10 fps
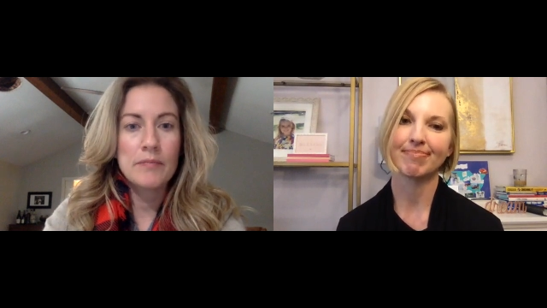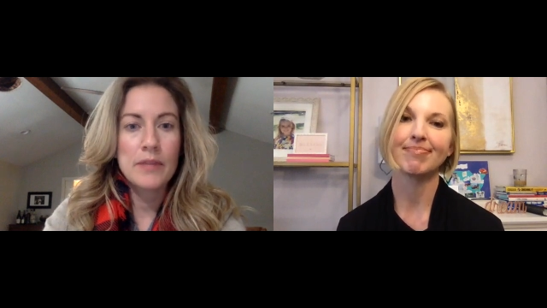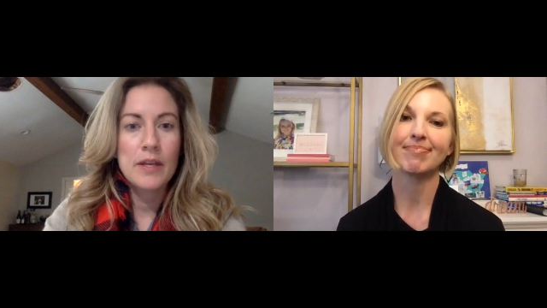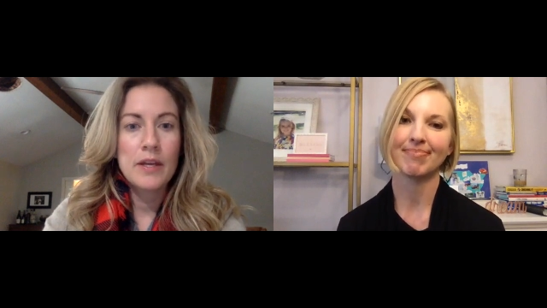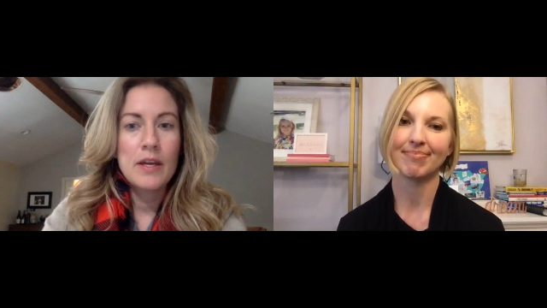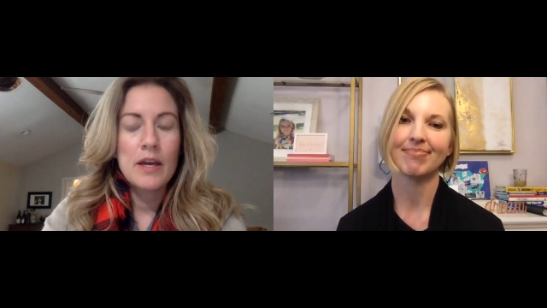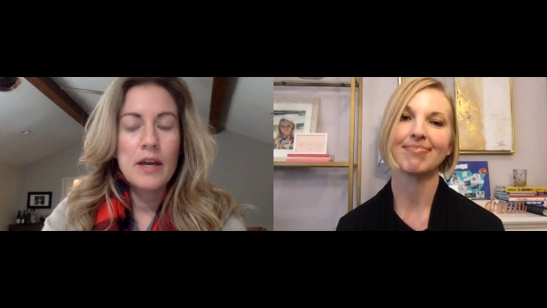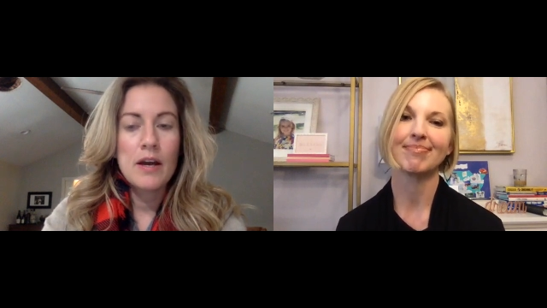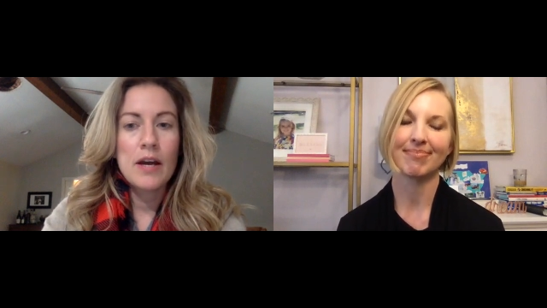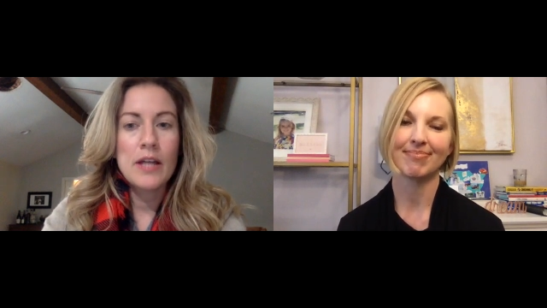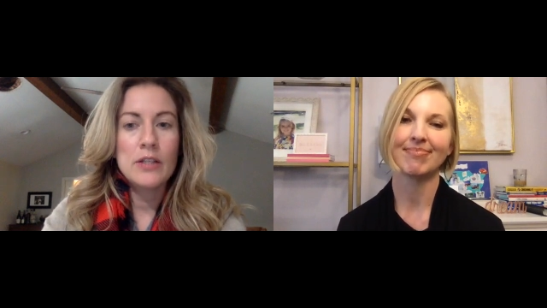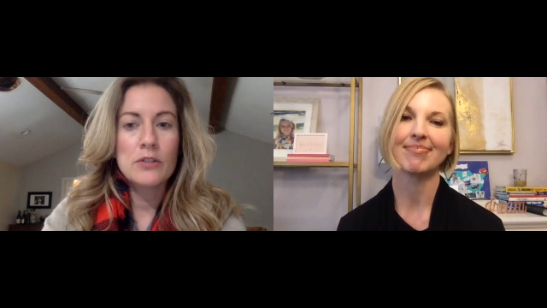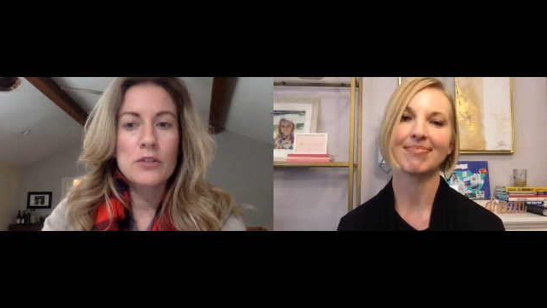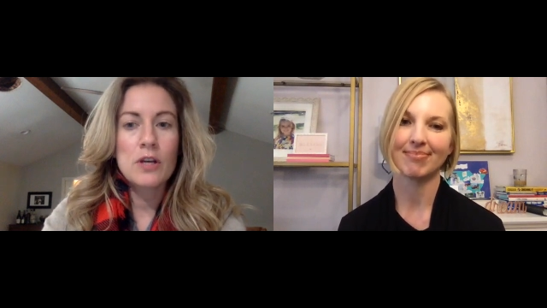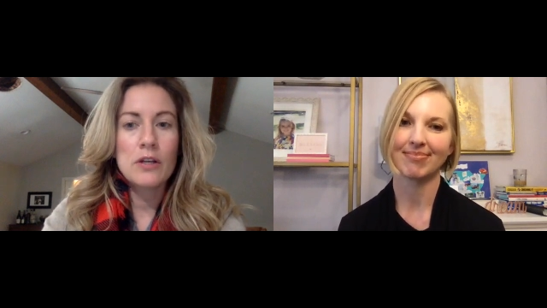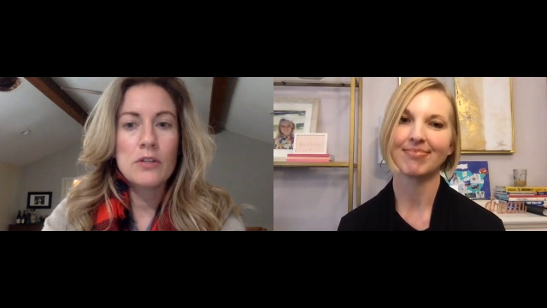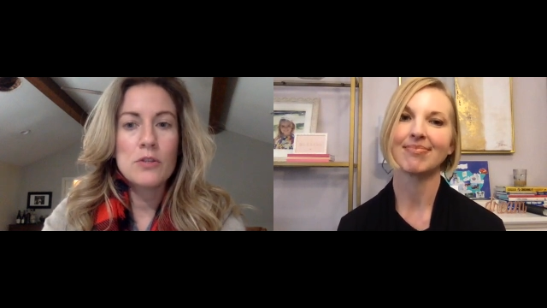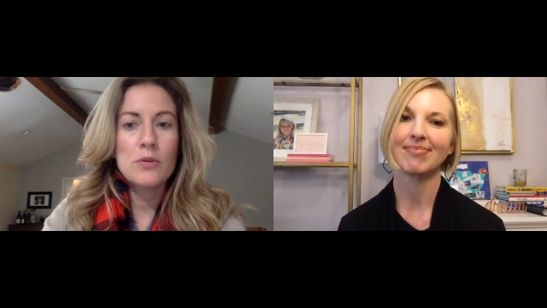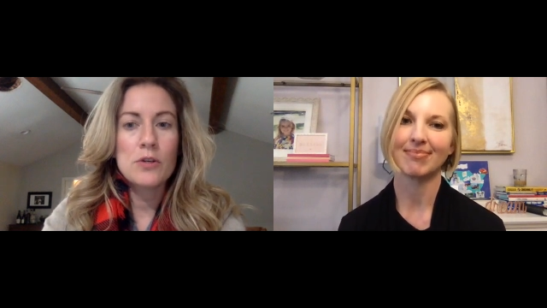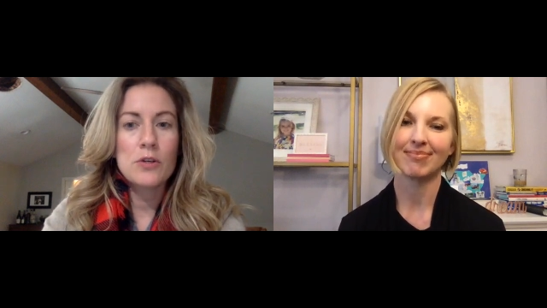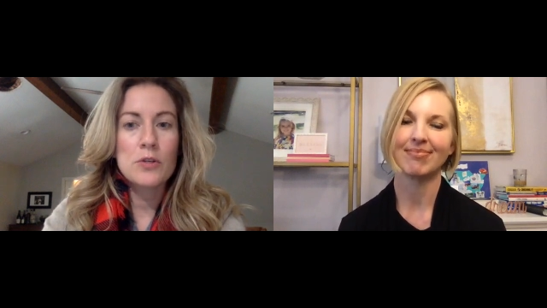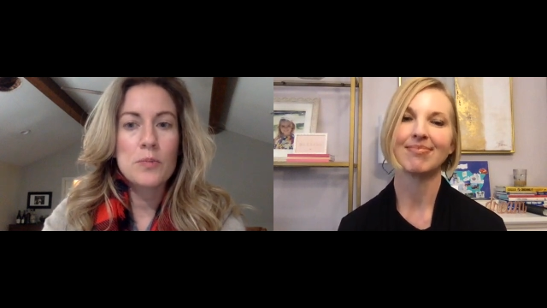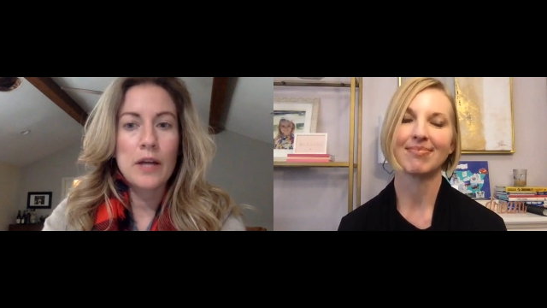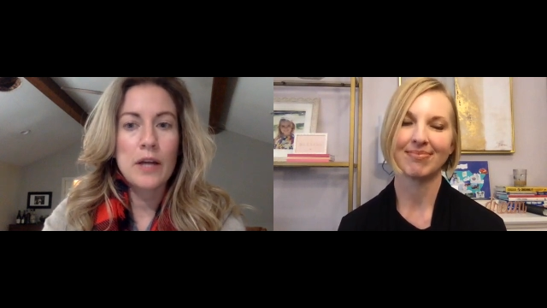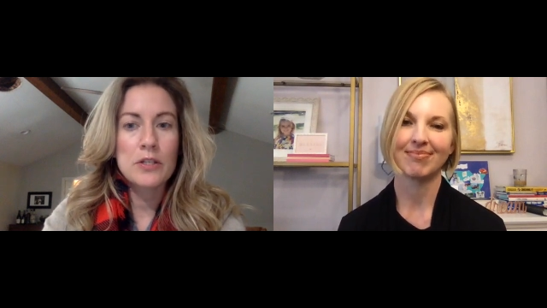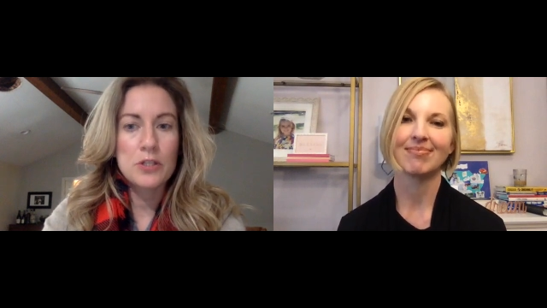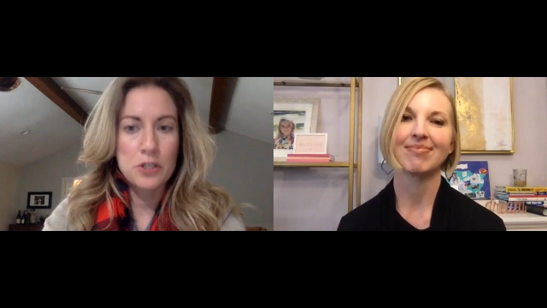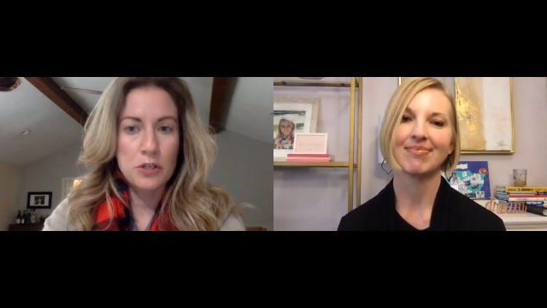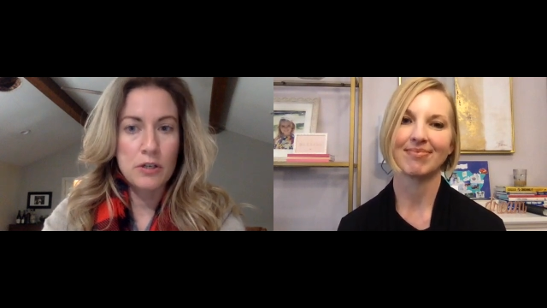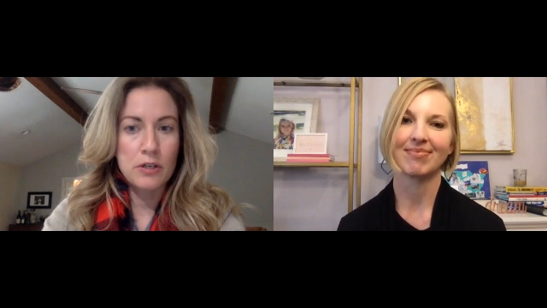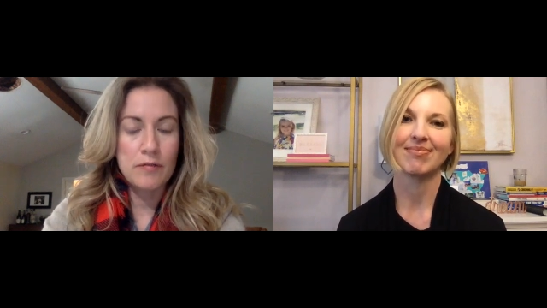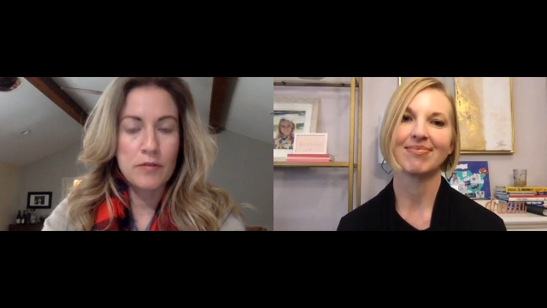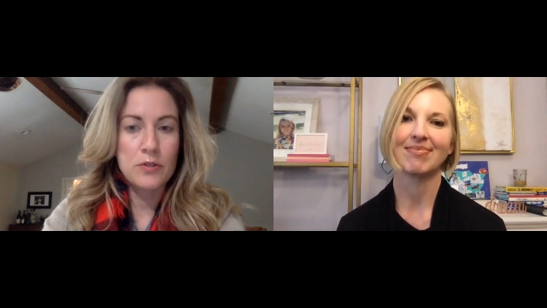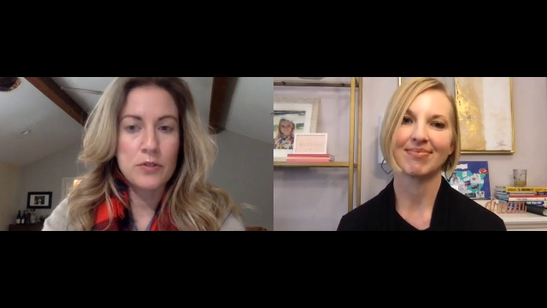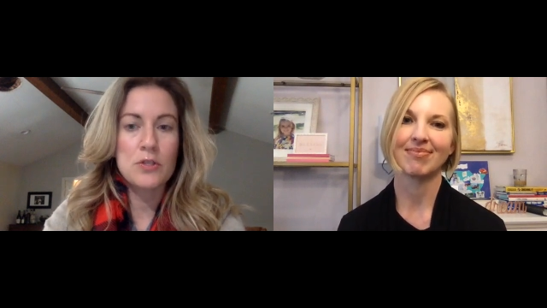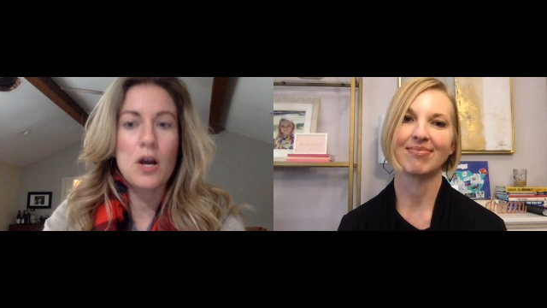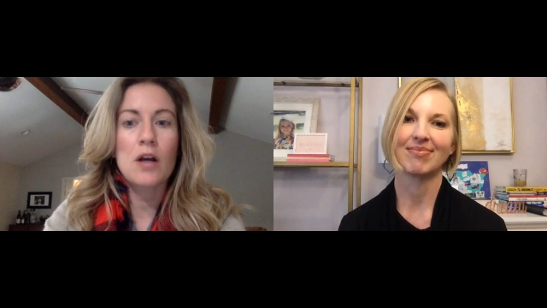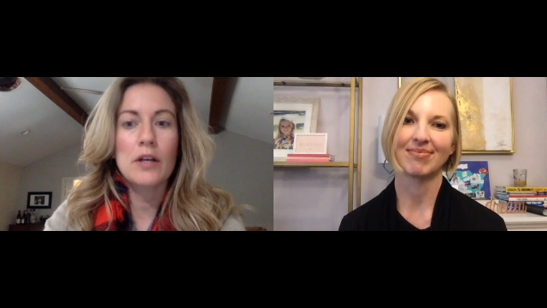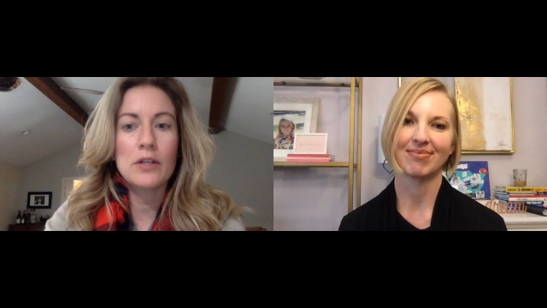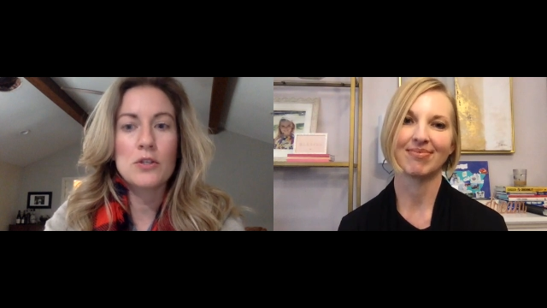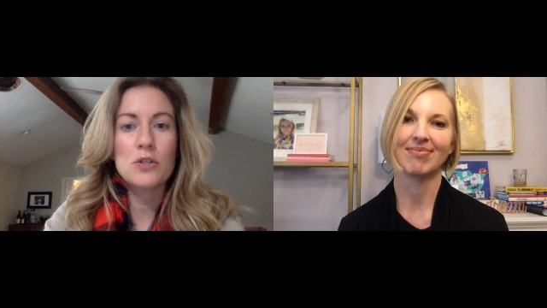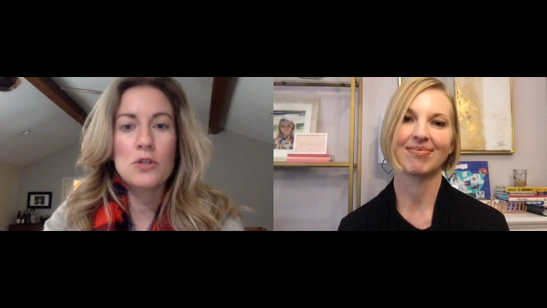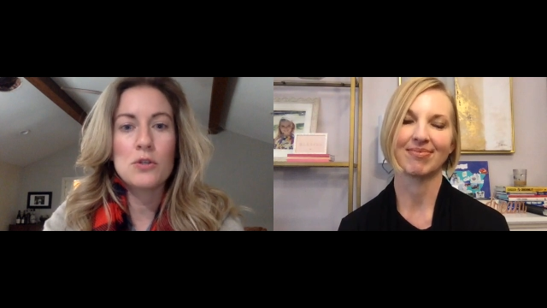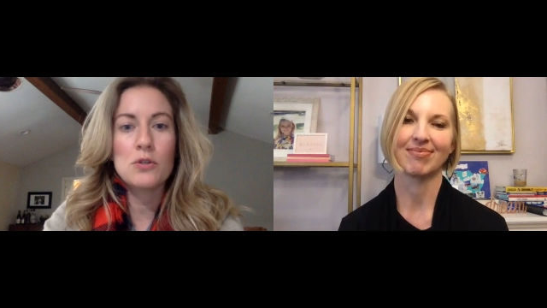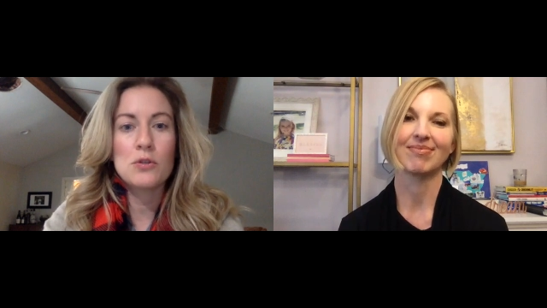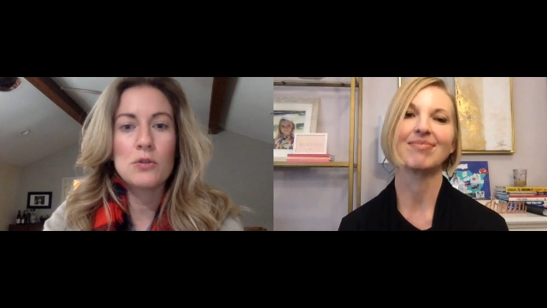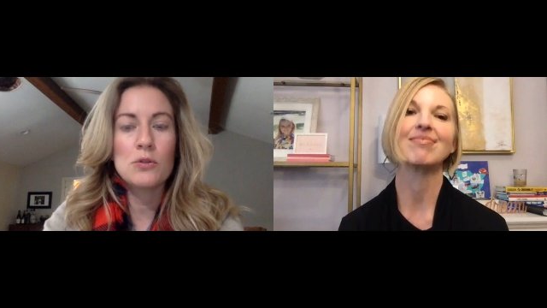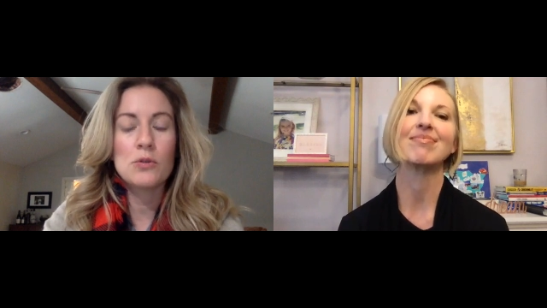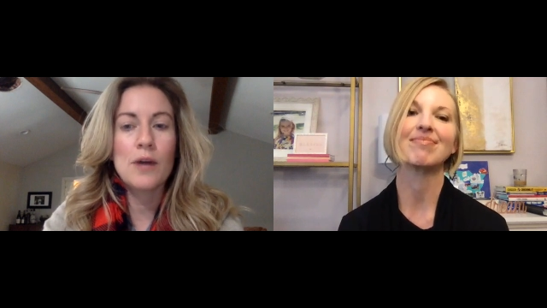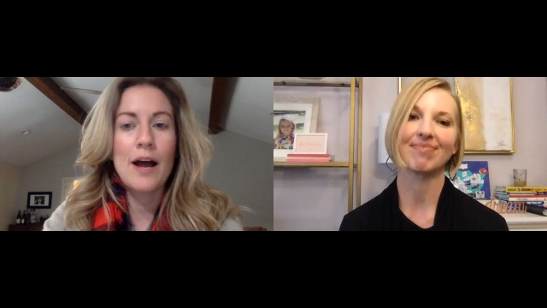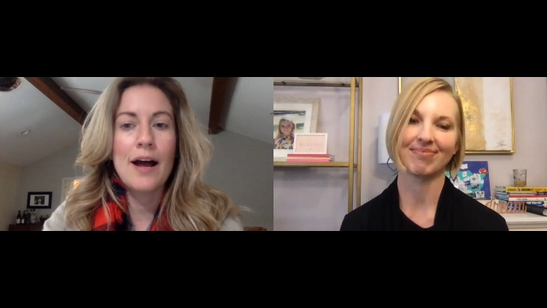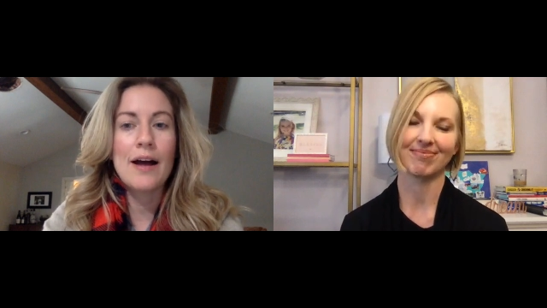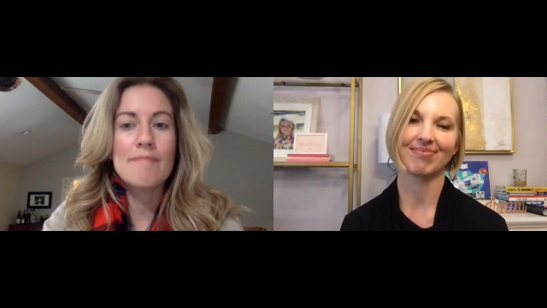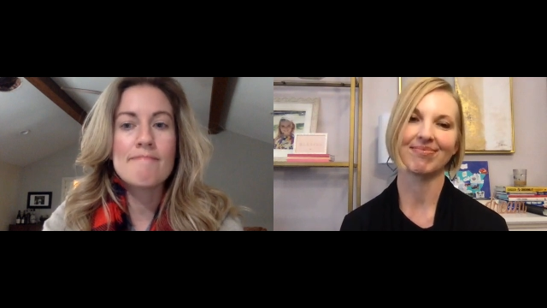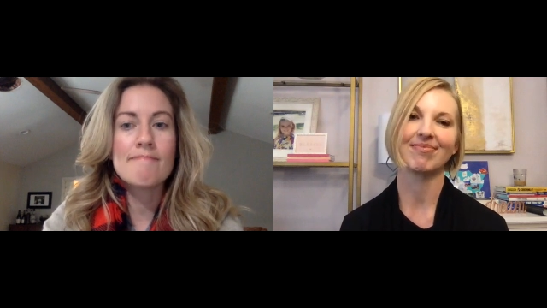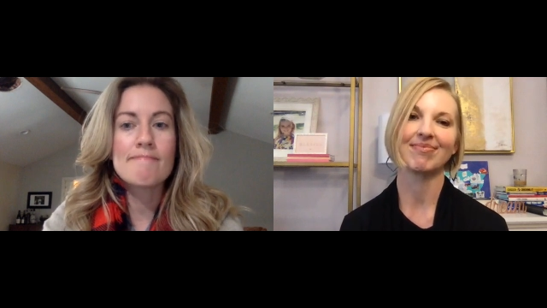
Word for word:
Speaker 1: Mm-hmm and you're talking to a nurse practitioner versus talking to um,